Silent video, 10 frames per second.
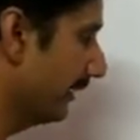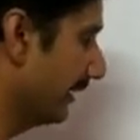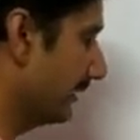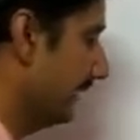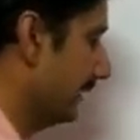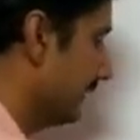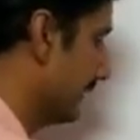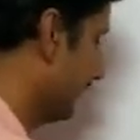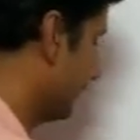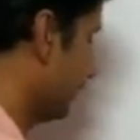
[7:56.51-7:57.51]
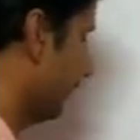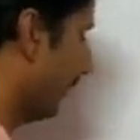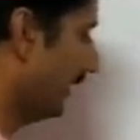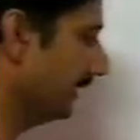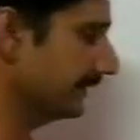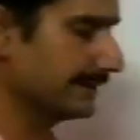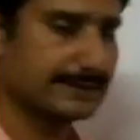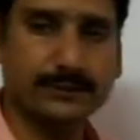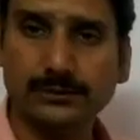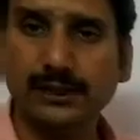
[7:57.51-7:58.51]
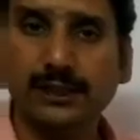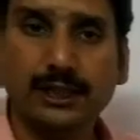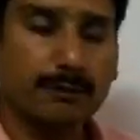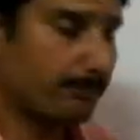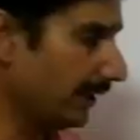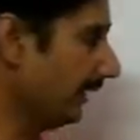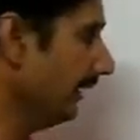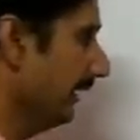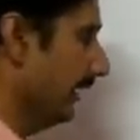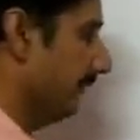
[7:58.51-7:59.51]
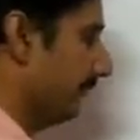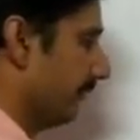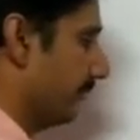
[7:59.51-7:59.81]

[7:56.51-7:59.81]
Let's say this is 1, this is 2. But if